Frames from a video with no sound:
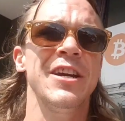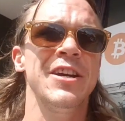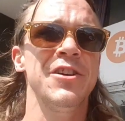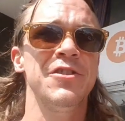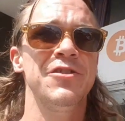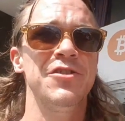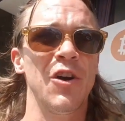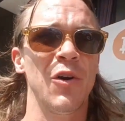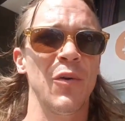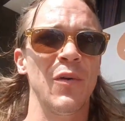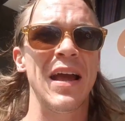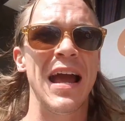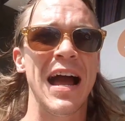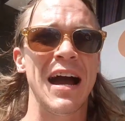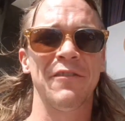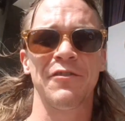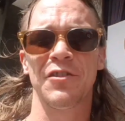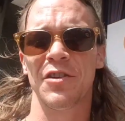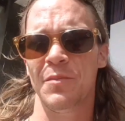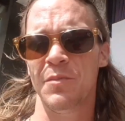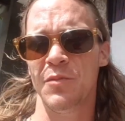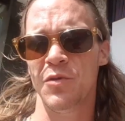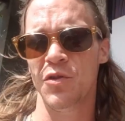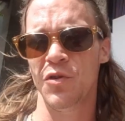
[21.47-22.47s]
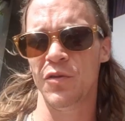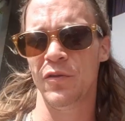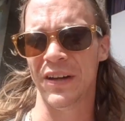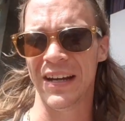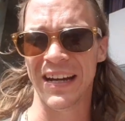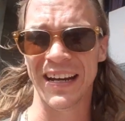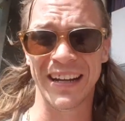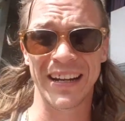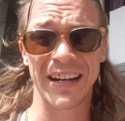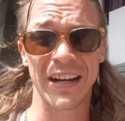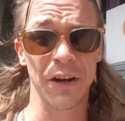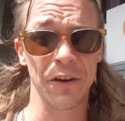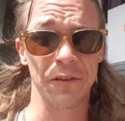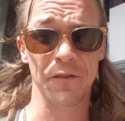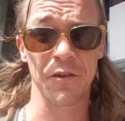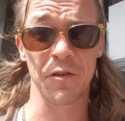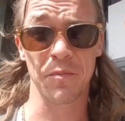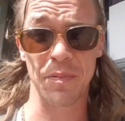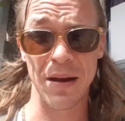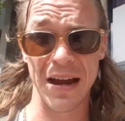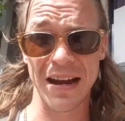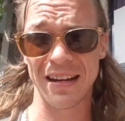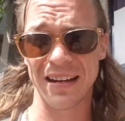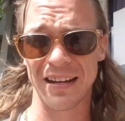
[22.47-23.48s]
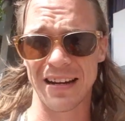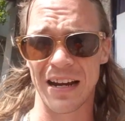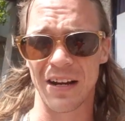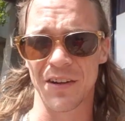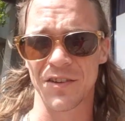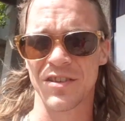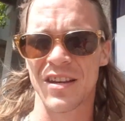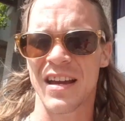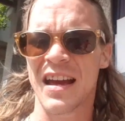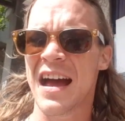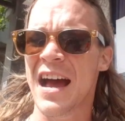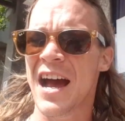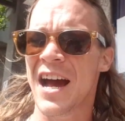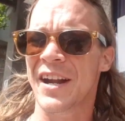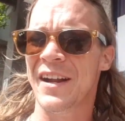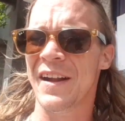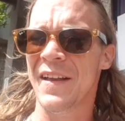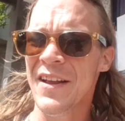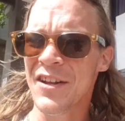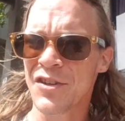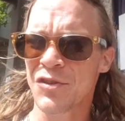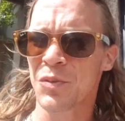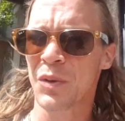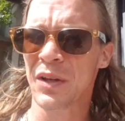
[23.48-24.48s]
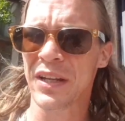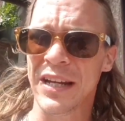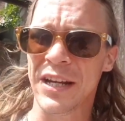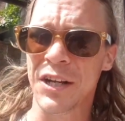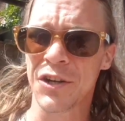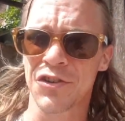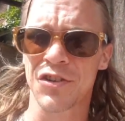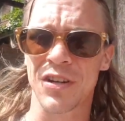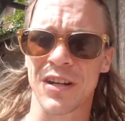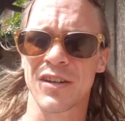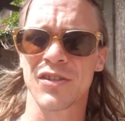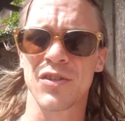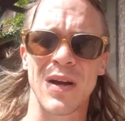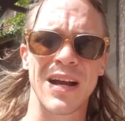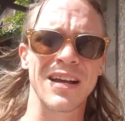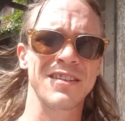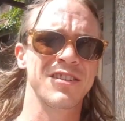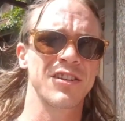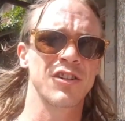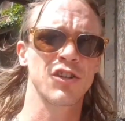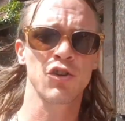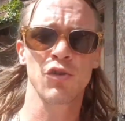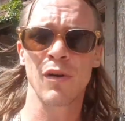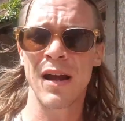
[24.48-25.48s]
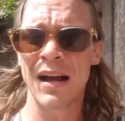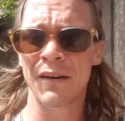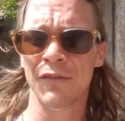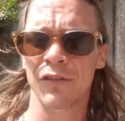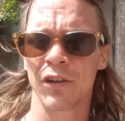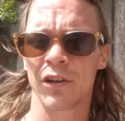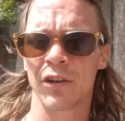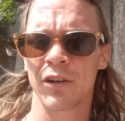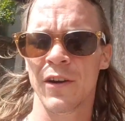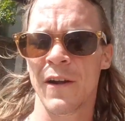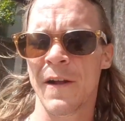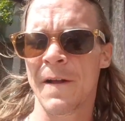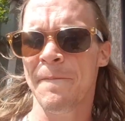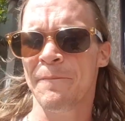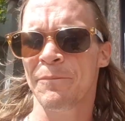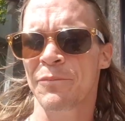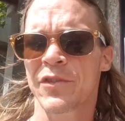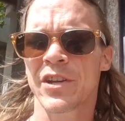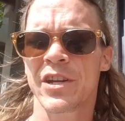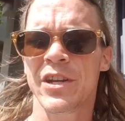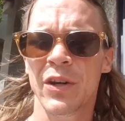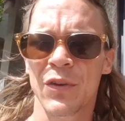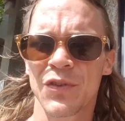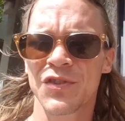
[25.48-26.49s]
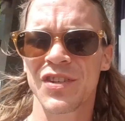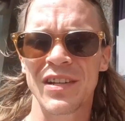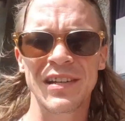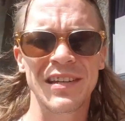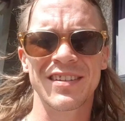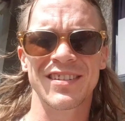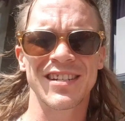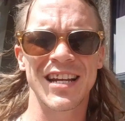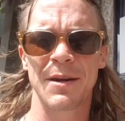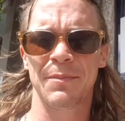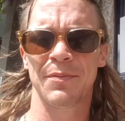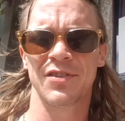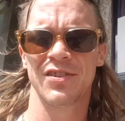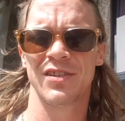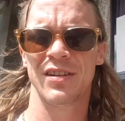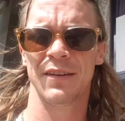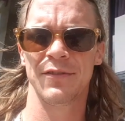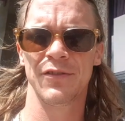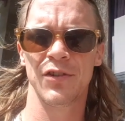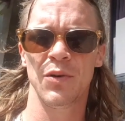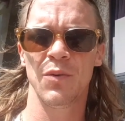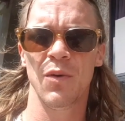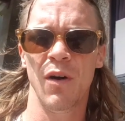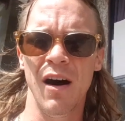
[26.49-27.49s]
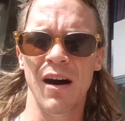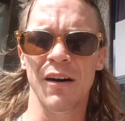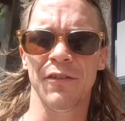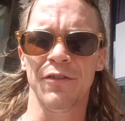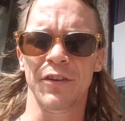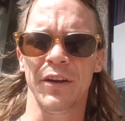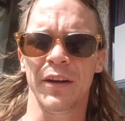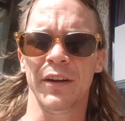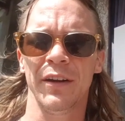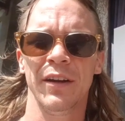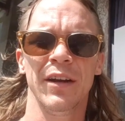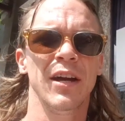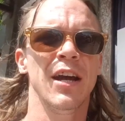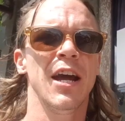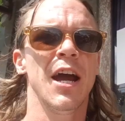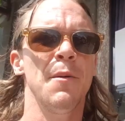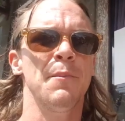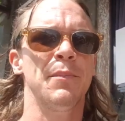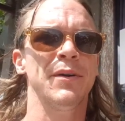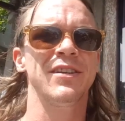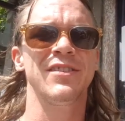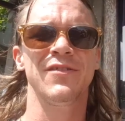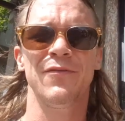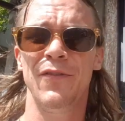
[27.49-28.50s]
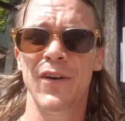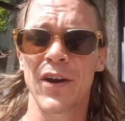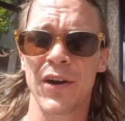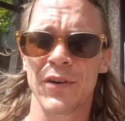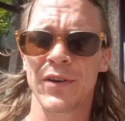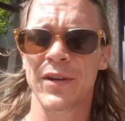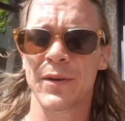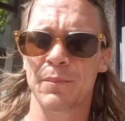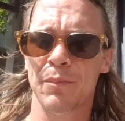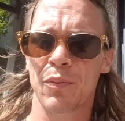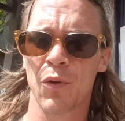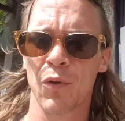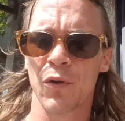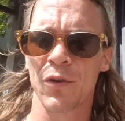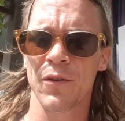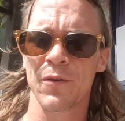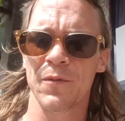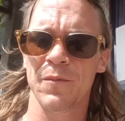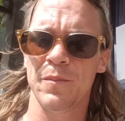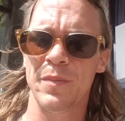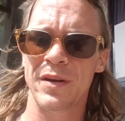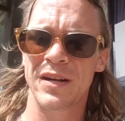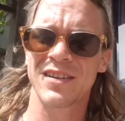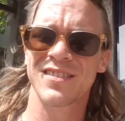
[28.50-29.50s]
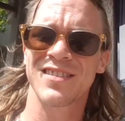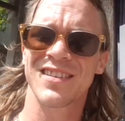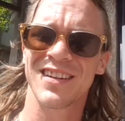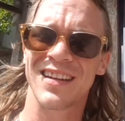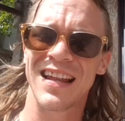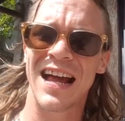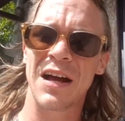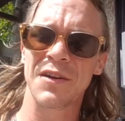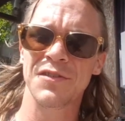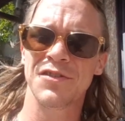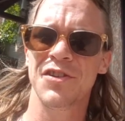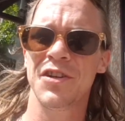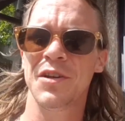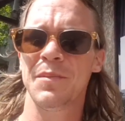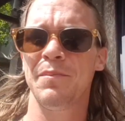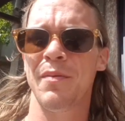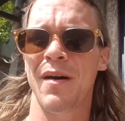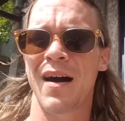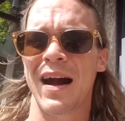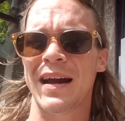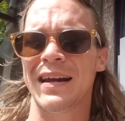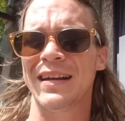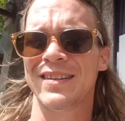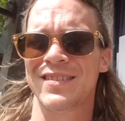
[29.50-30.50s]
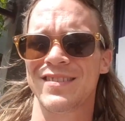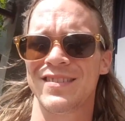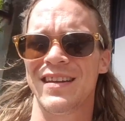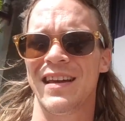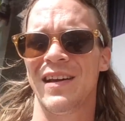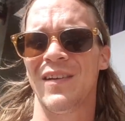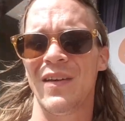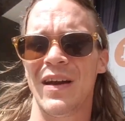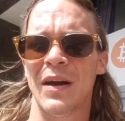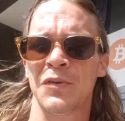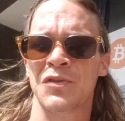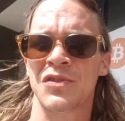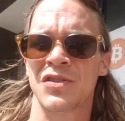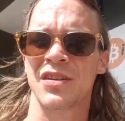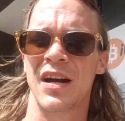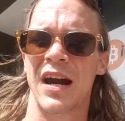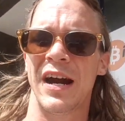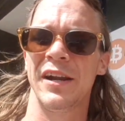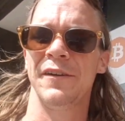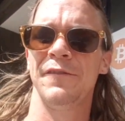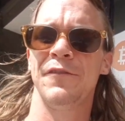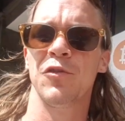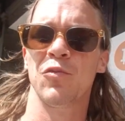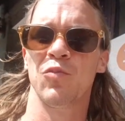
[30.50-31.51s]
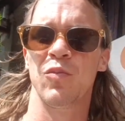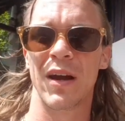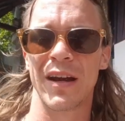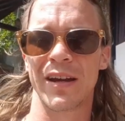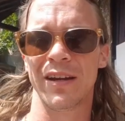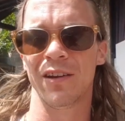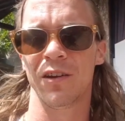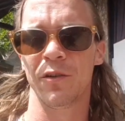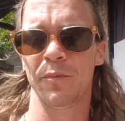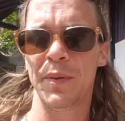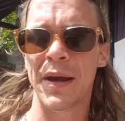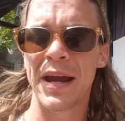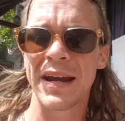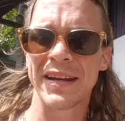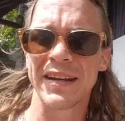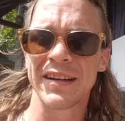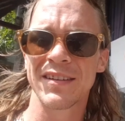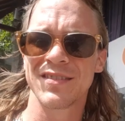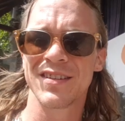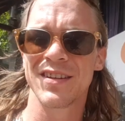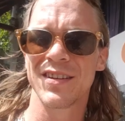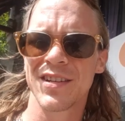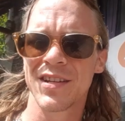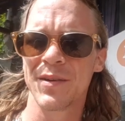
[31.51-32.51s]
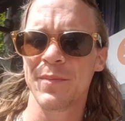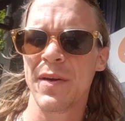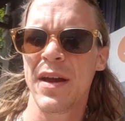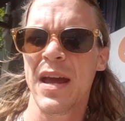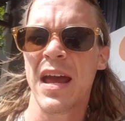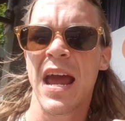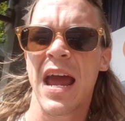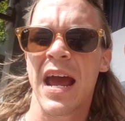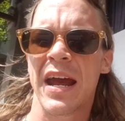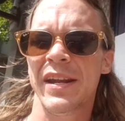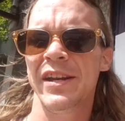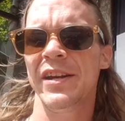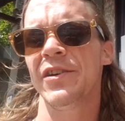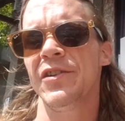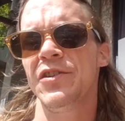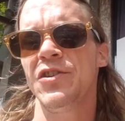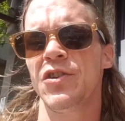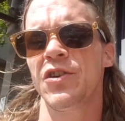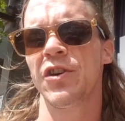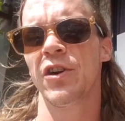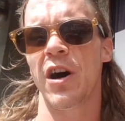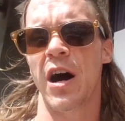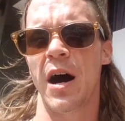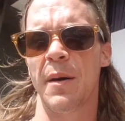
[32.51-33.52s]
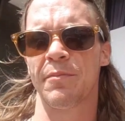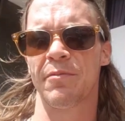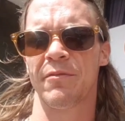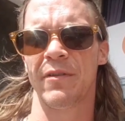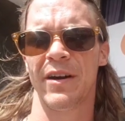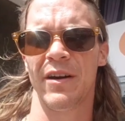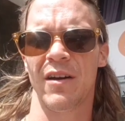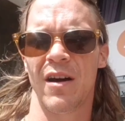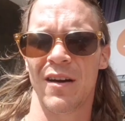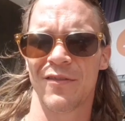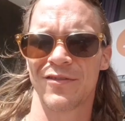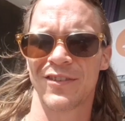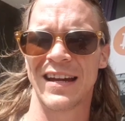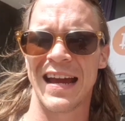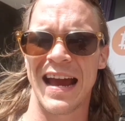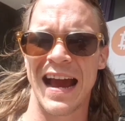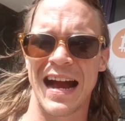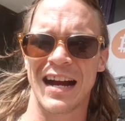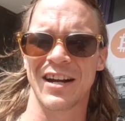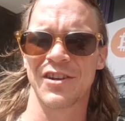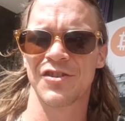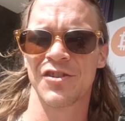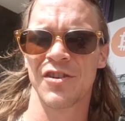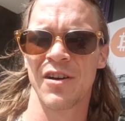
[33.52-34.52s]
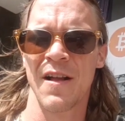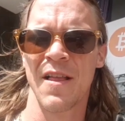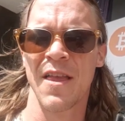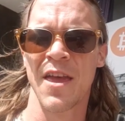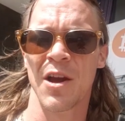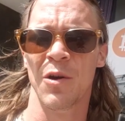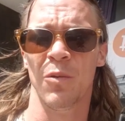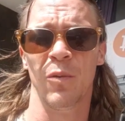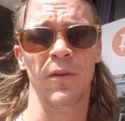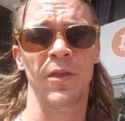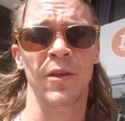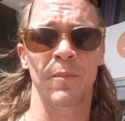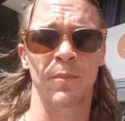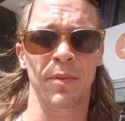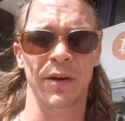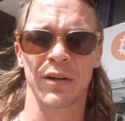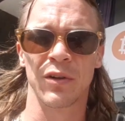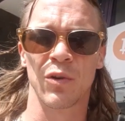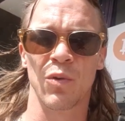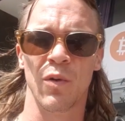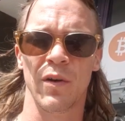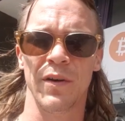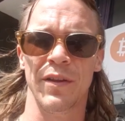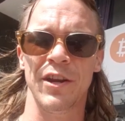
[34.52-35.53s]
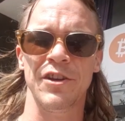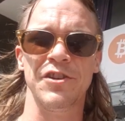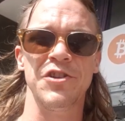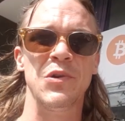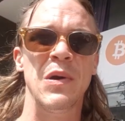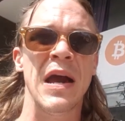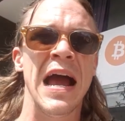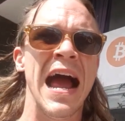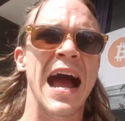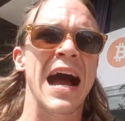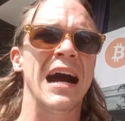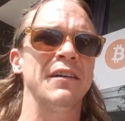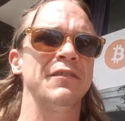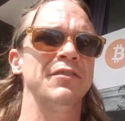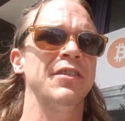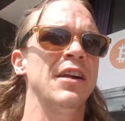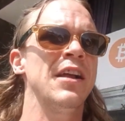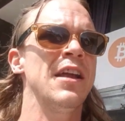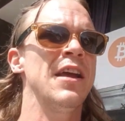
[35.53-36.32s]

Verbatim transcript: You don't have to move in and out of your bank accounts. Now that's really interesting. So as a traveler, you don't see this type of stuff too often, but it's very important because it allows you to buy and sell outside of your regular banking system, and here you could operate off cash with the Bitcoin that you have.